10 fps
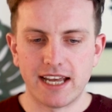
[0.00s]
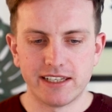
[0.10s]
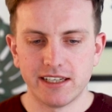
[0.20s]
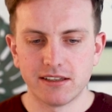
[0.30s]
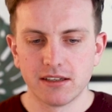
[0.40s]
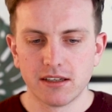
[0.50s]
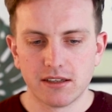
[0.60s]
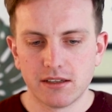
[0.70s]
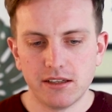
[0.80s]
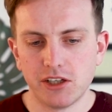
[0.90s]
add in,
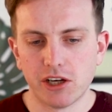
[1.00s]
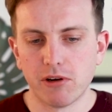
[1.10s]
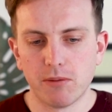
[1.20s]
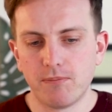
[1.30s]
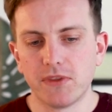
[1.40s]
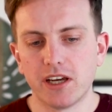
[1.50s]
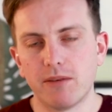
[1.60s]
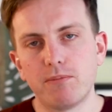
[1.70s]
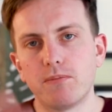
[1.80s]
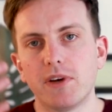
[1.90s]
you know,
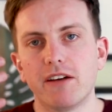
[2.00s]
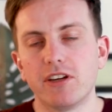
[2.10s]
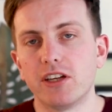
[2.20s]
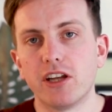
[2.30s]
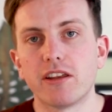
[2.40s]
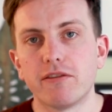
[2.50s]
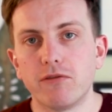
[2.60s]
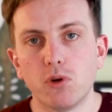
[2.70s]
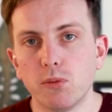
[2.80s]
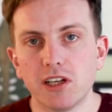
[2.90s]
another
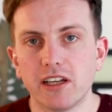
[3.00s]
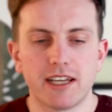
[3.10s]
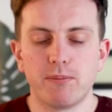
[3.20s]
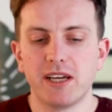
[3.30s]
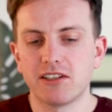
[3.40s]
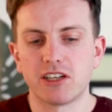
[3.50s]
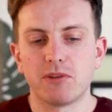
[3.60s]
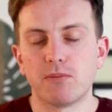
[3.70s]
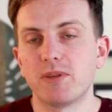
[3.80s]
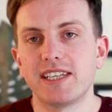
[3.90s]
formula that picks
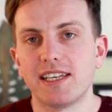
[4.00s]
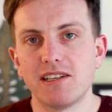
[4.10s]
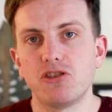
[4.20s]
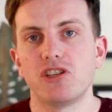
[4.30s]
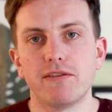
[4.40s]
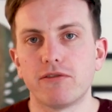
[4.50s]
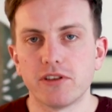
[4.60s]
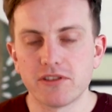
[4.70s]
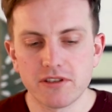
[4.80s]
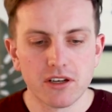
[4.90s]
up the percentage
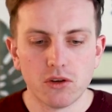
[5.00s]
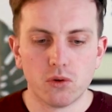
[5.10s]
difference